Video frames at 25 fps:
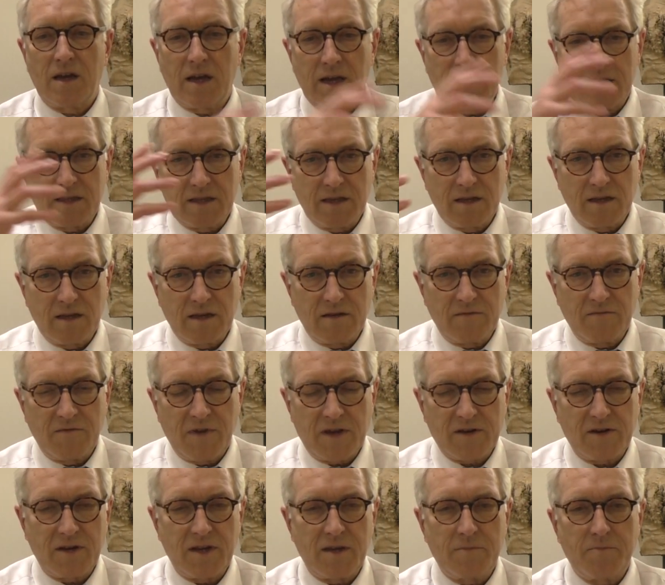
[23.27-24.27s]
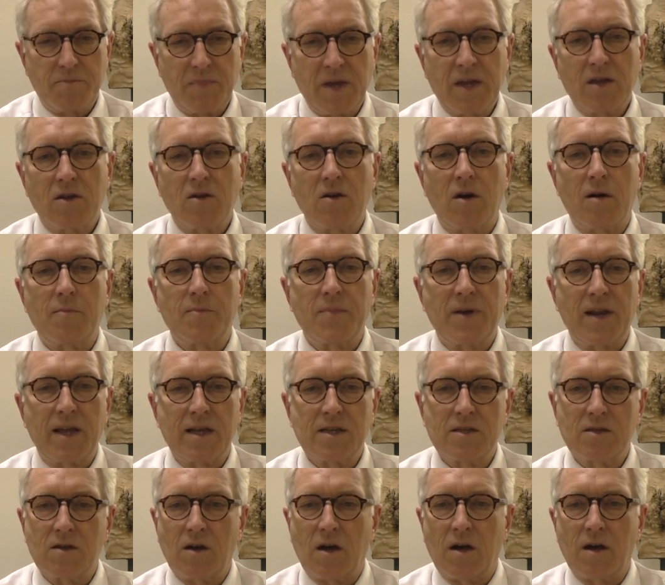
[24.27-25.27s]
a very big
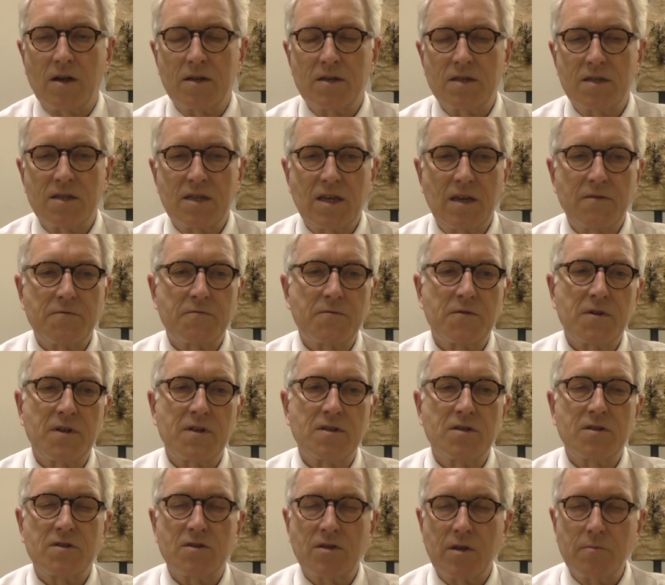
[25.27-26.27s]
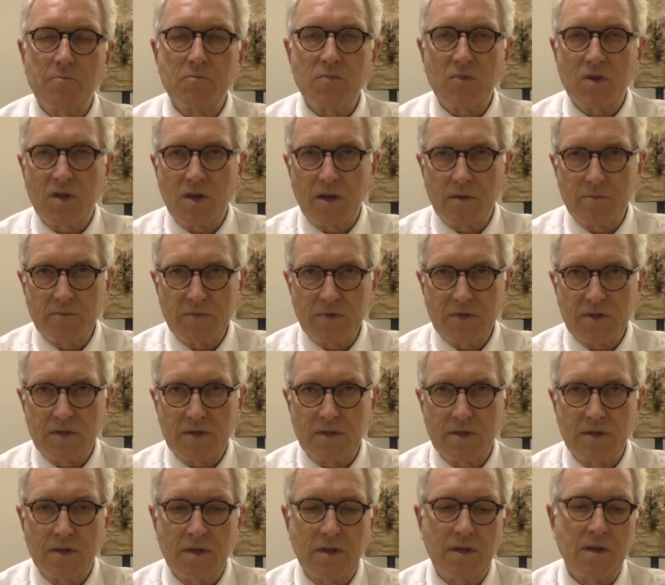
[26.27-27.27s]
complex on different
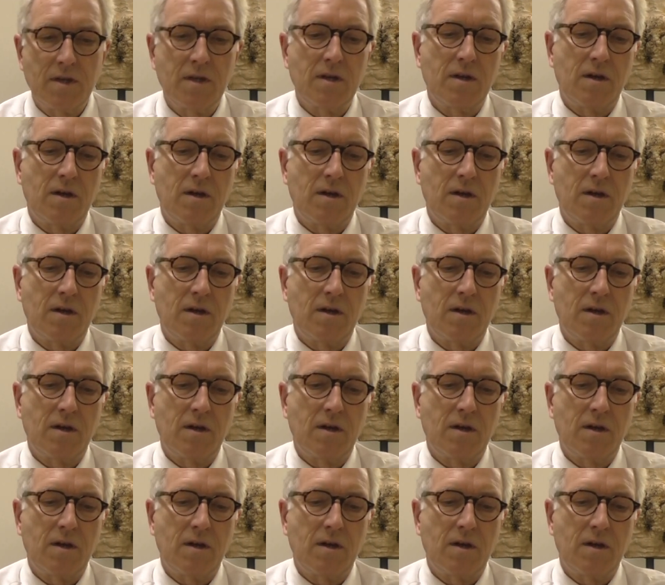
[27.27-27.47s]
symptoms.